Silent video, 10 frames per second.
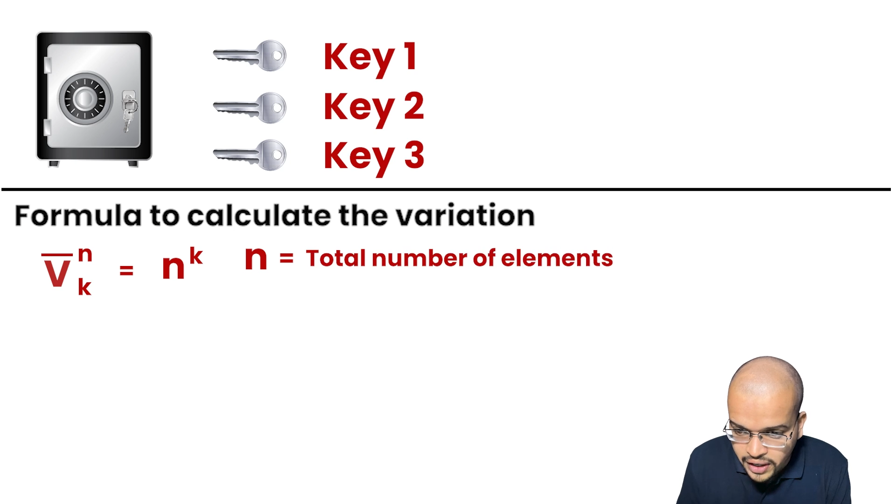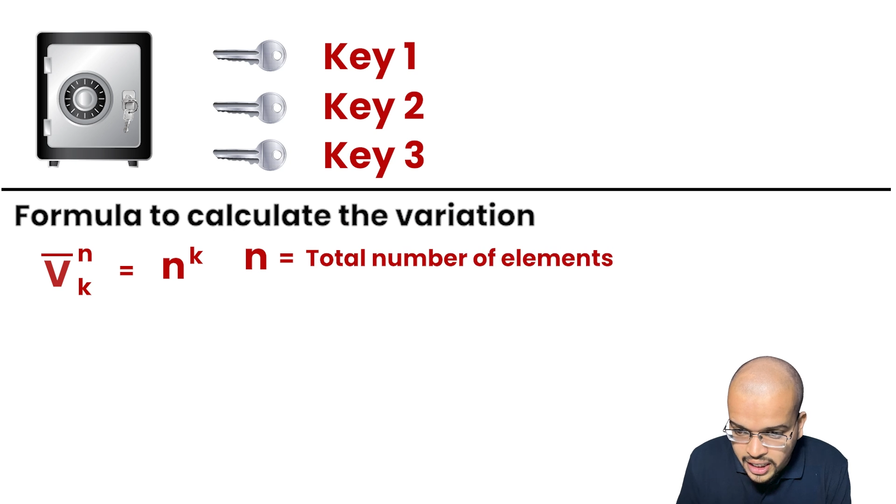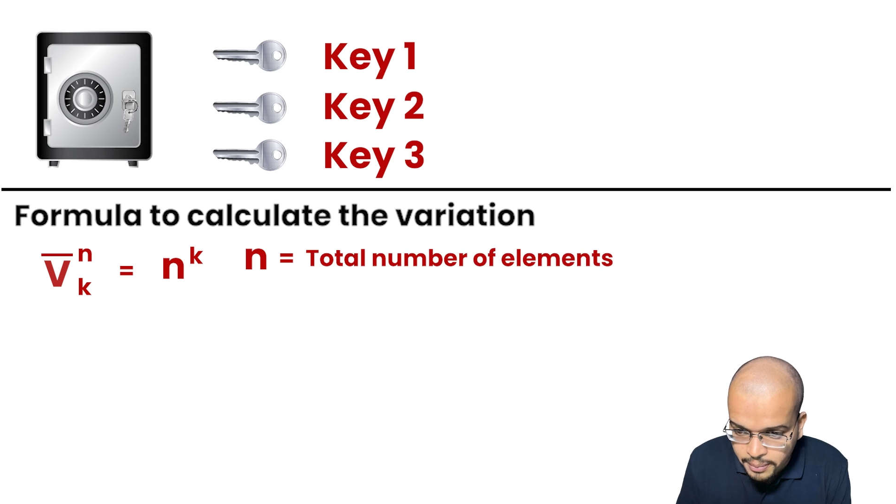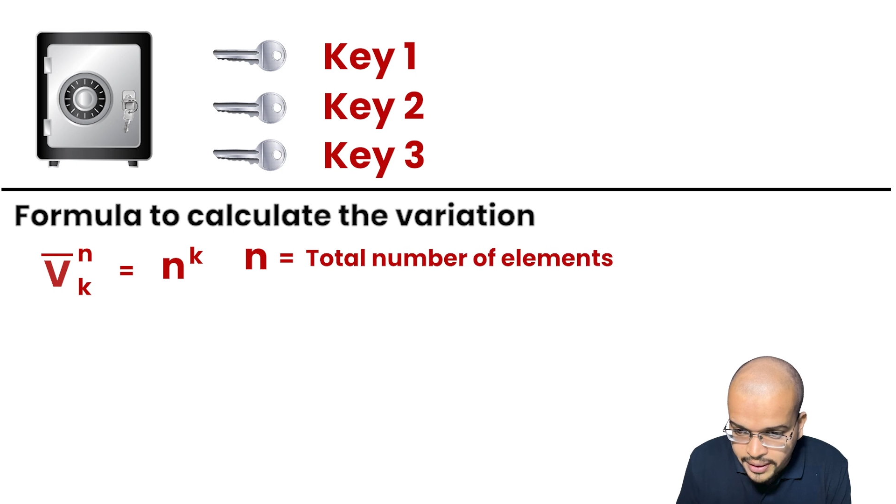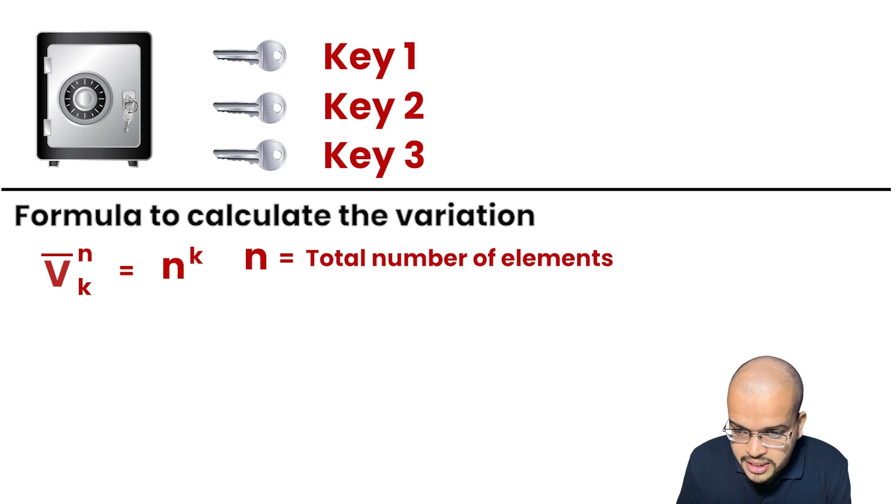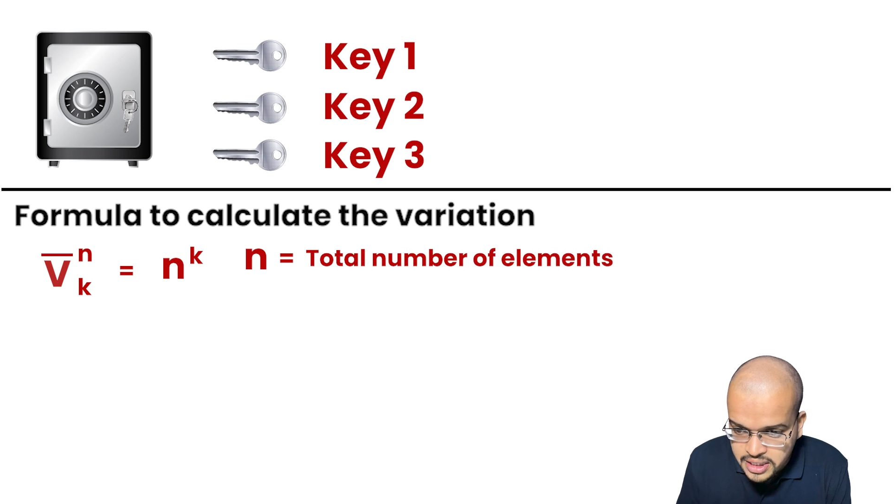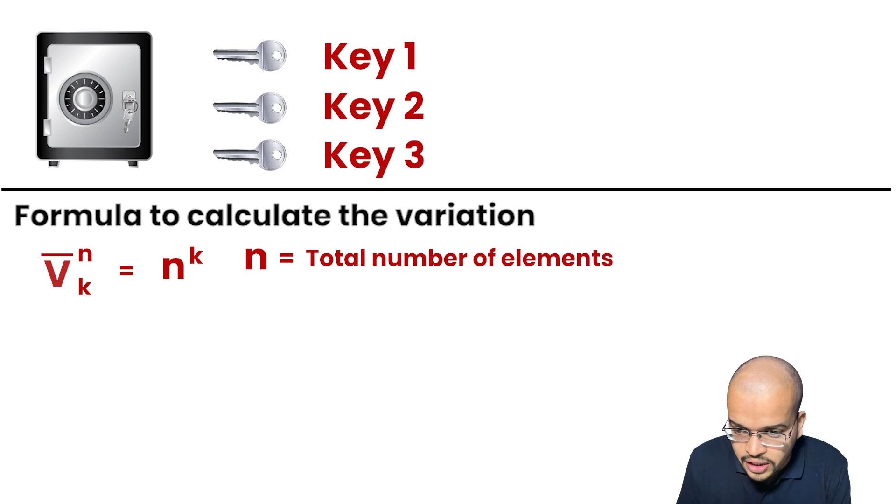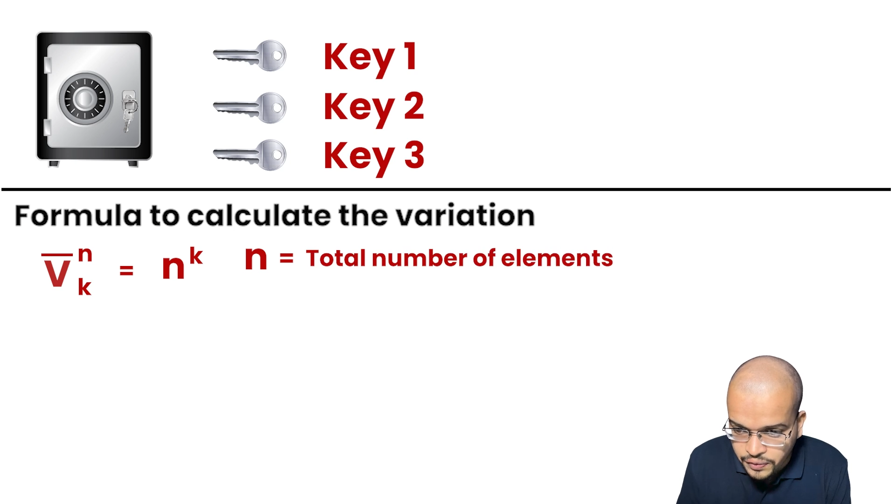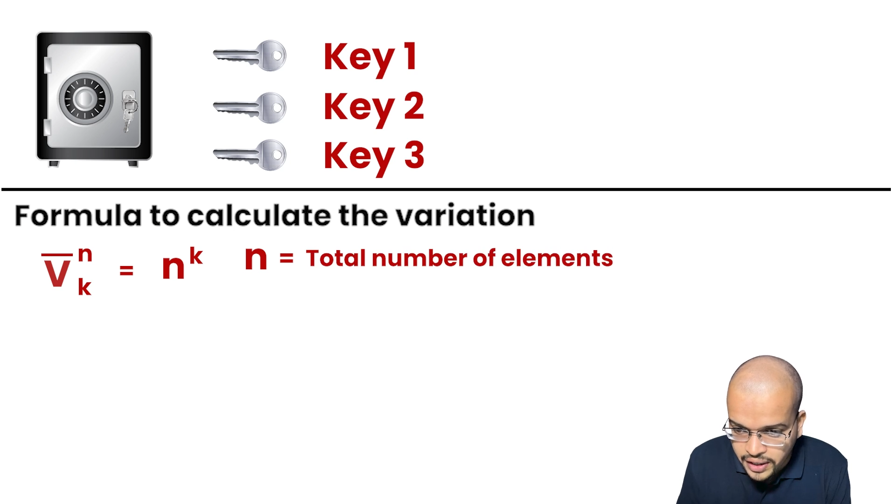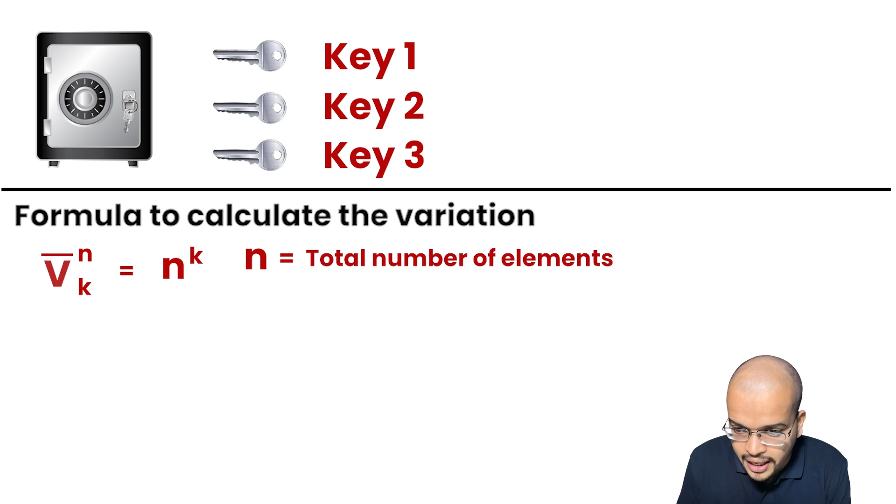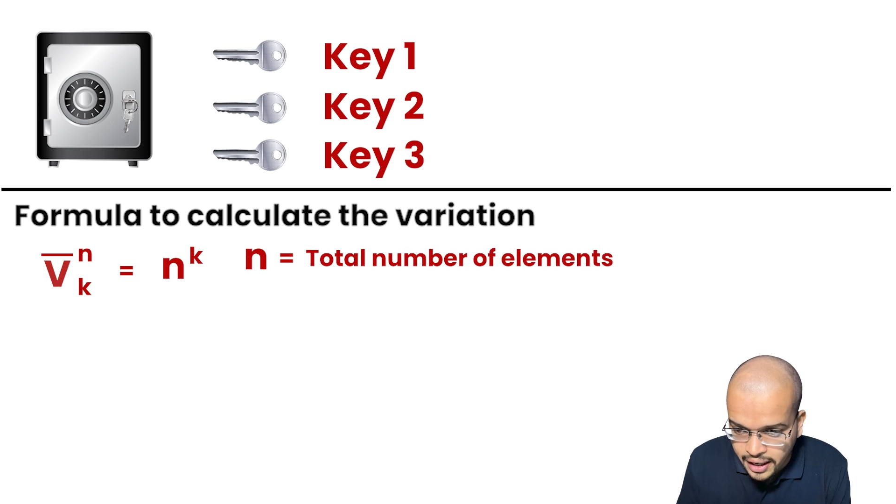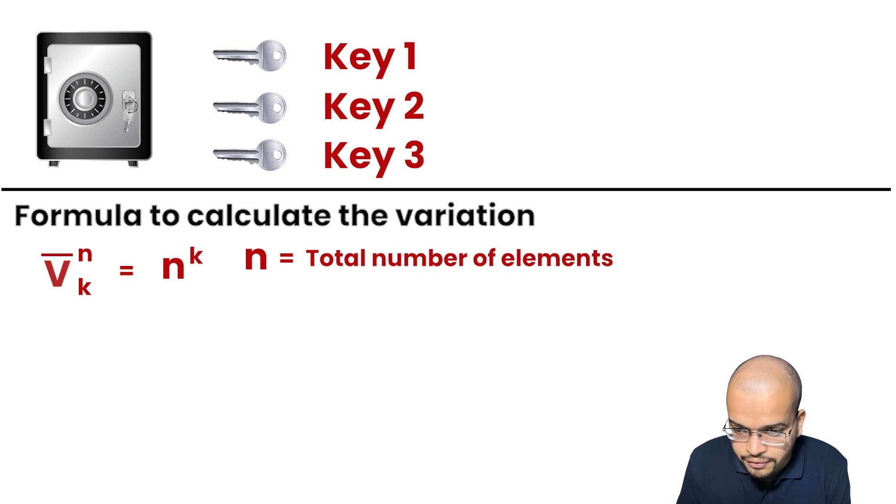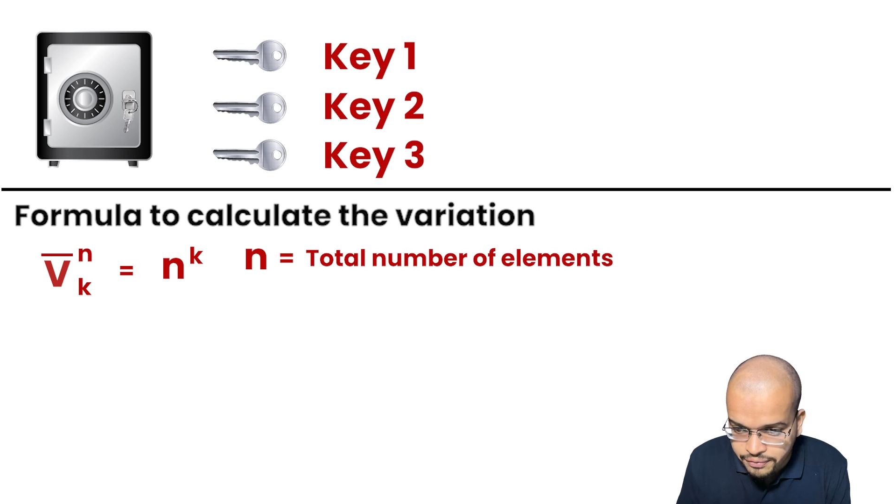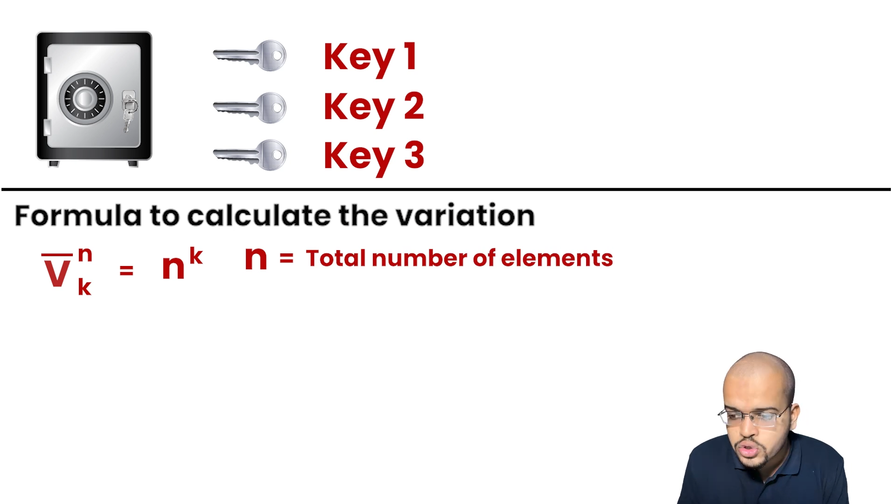elements that we have.